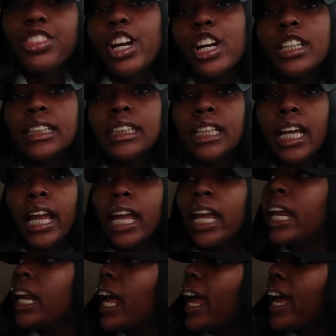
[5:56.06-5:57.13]

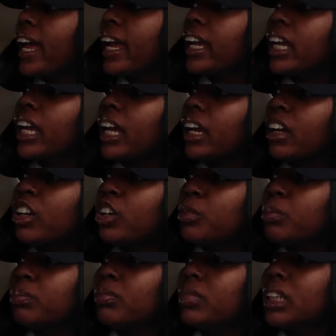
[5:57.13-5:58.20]
13
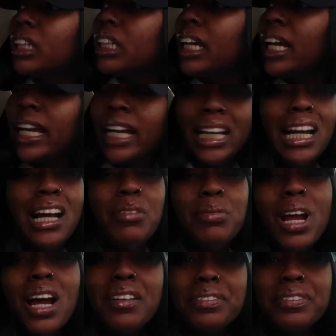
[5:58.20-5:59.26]
a.m and i'm
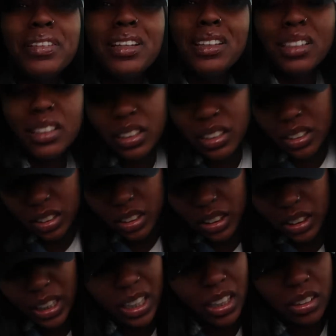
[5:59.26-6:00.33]
not feeling good
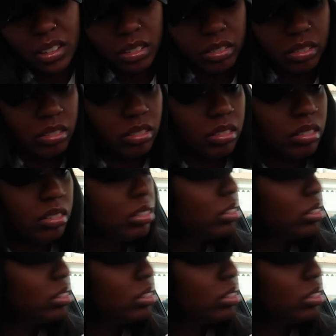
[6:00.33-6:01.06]
like i don't i